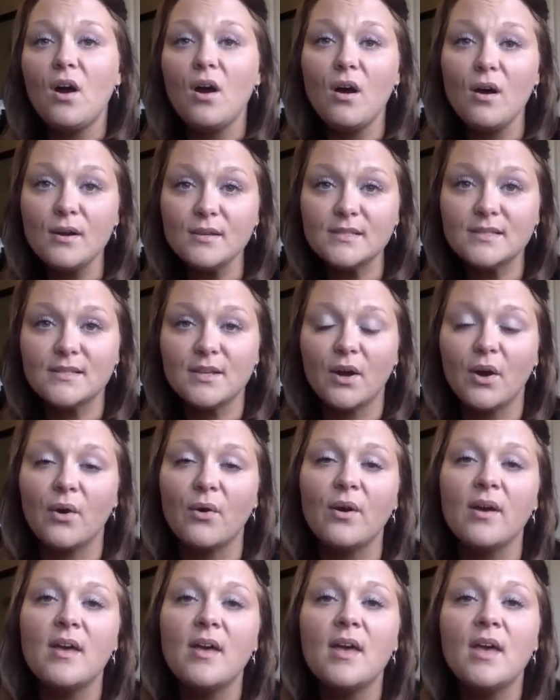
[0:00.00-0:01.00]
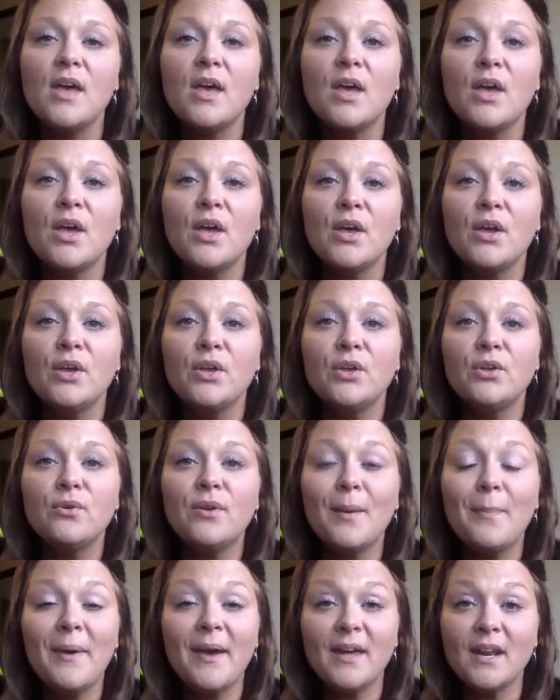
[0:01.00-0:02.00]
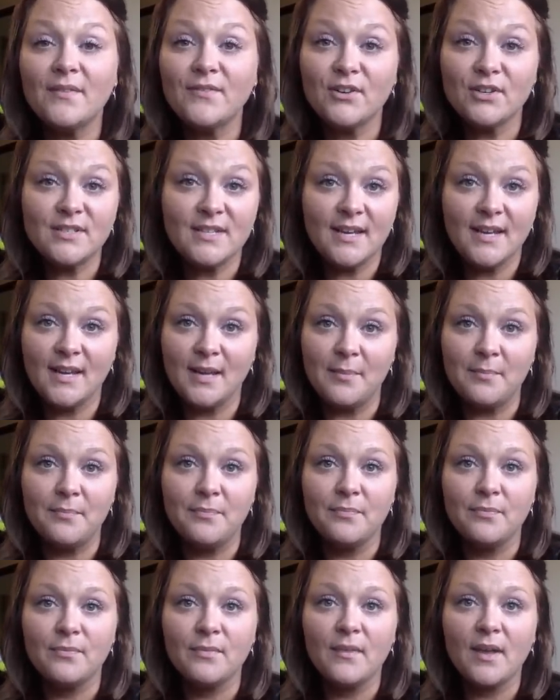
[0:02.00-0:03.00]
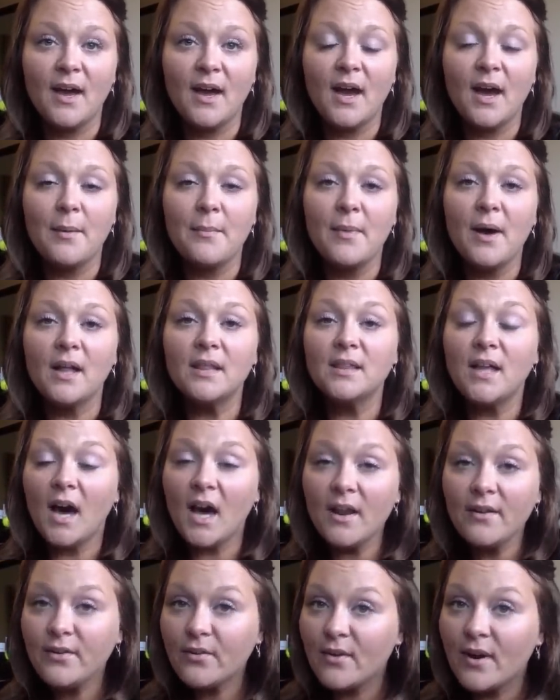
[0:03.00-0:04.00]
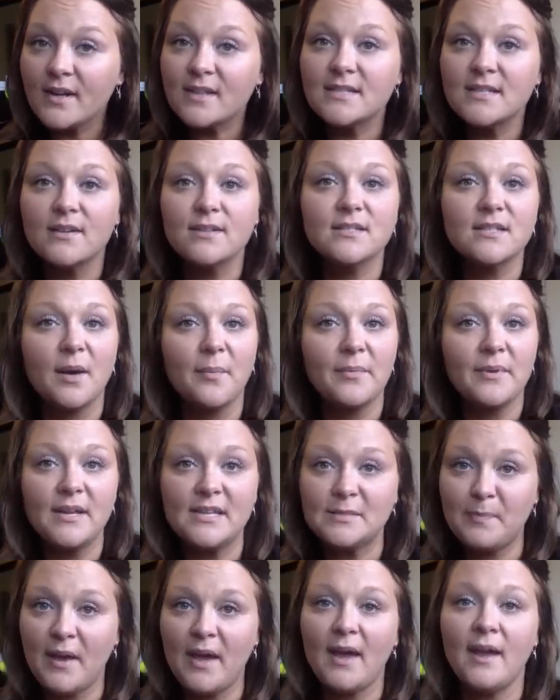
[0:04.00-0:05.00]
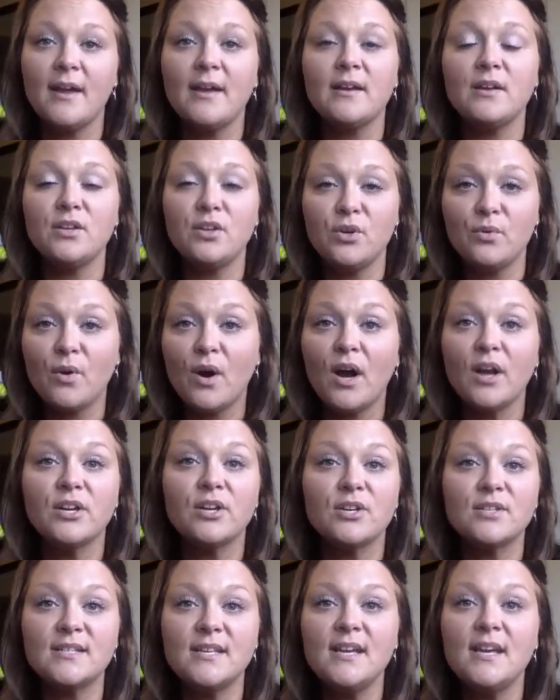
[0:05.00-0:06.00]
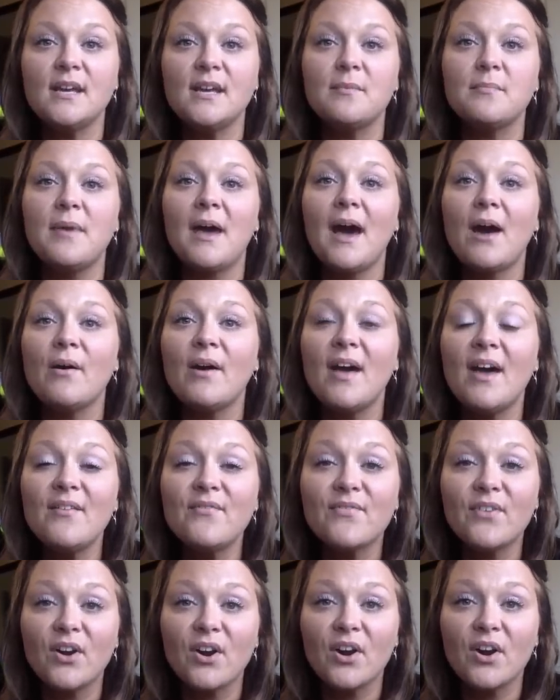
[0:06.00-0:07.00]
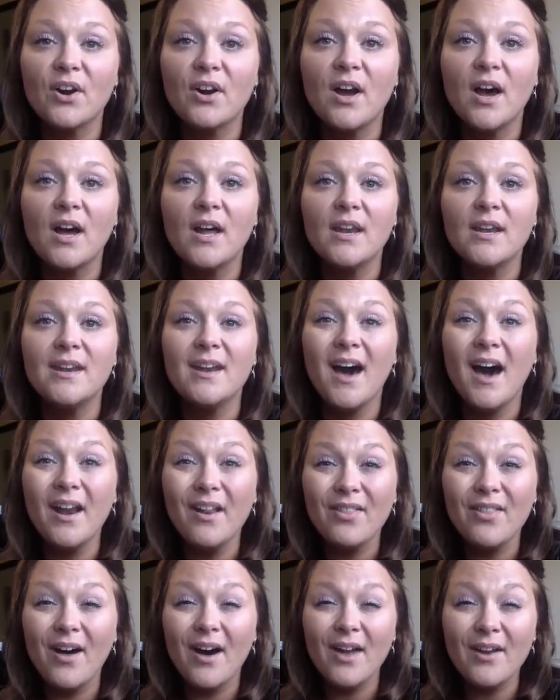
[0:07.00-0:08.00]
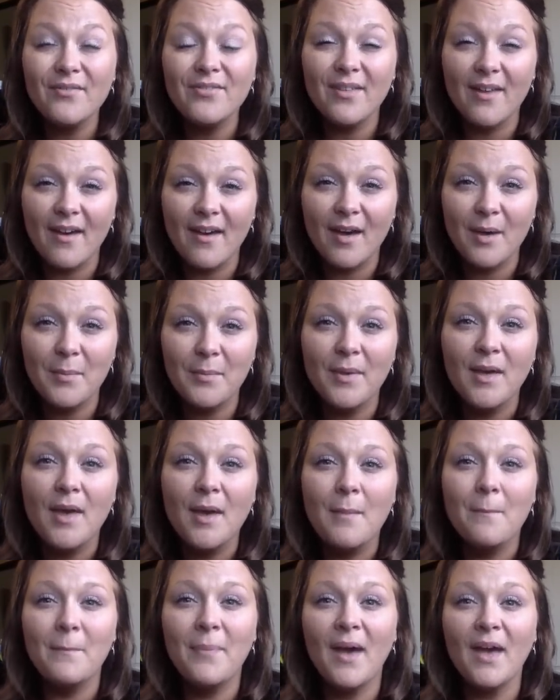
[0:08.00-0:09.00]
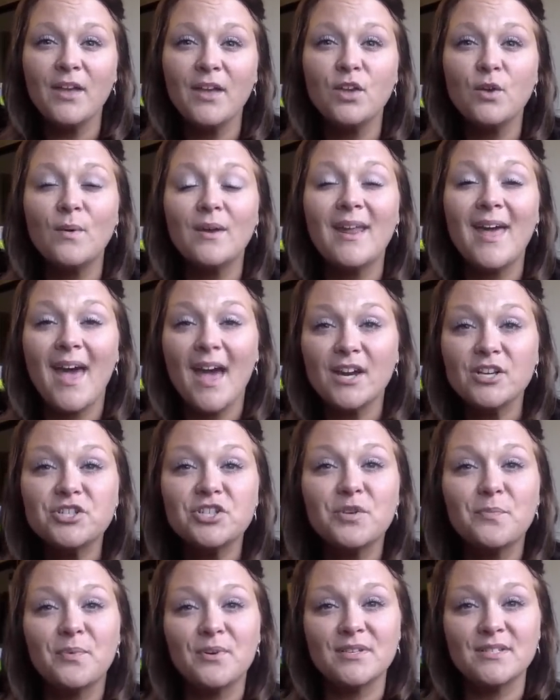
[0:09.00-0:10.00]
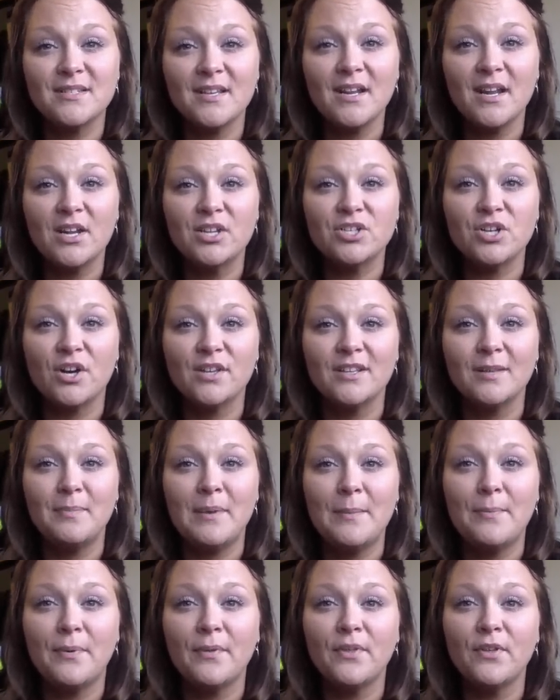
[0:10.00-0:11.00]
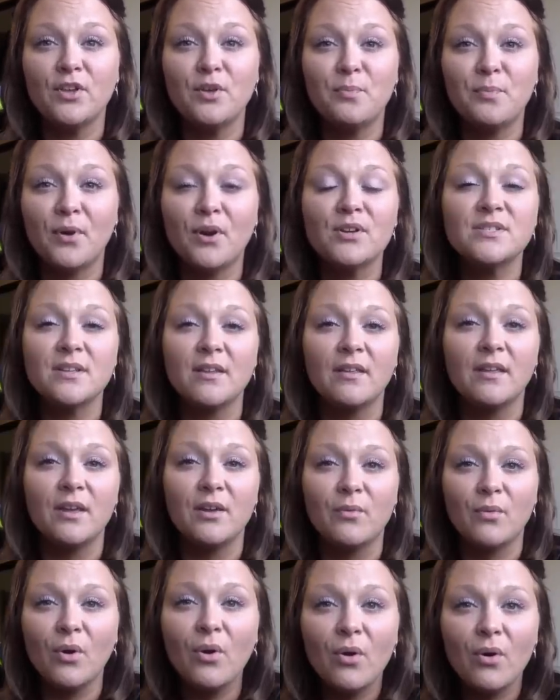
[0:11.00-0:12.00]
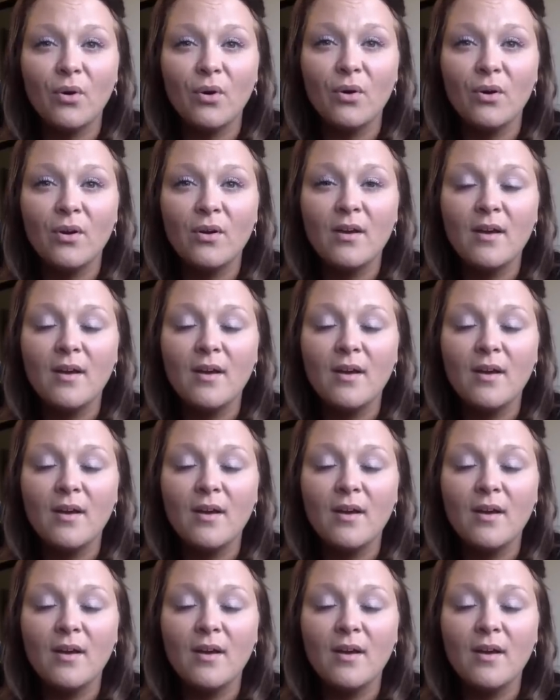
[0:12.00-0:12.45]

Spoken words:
Also, you get paid off your team. A lot of direct sales companies pay you on your team. However, not a lot of them pay you an extra percentage on the people that you personally enroll.